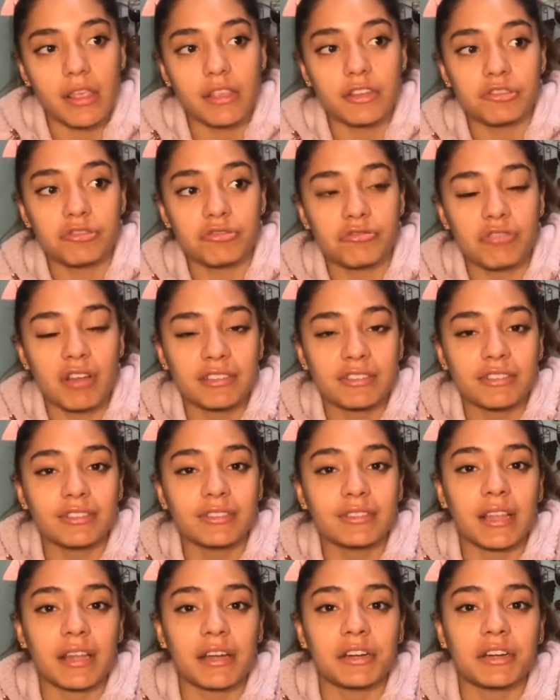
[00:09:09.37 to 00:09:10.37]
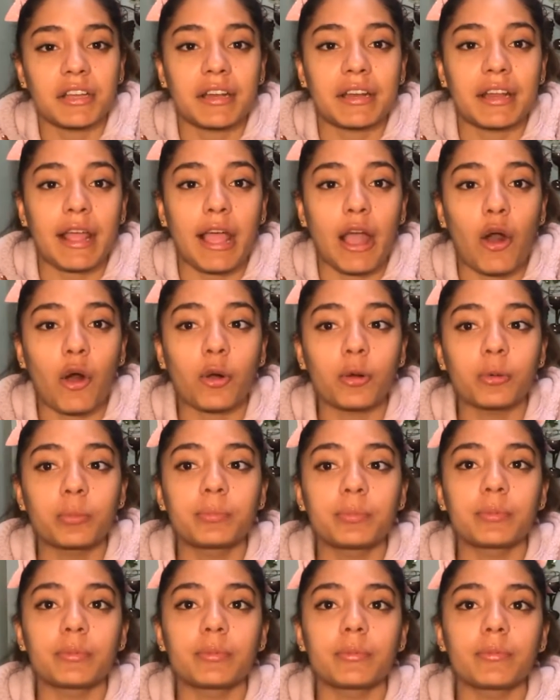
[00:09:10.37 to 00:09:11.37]
Stretches that are gonna
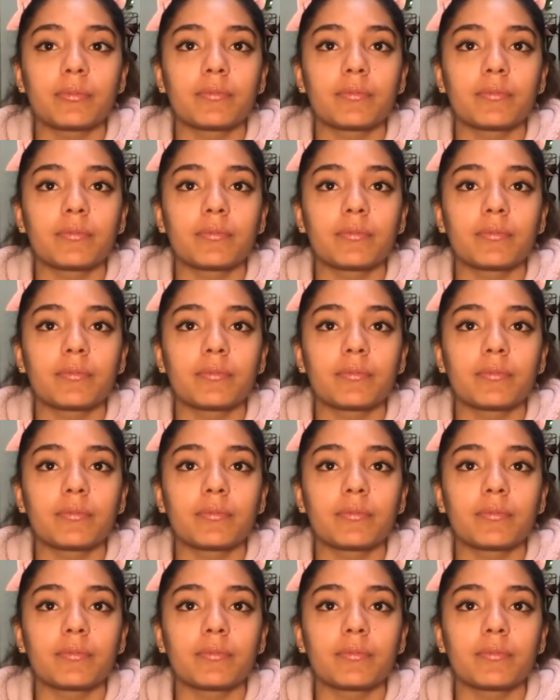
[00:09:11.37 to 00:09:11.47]
help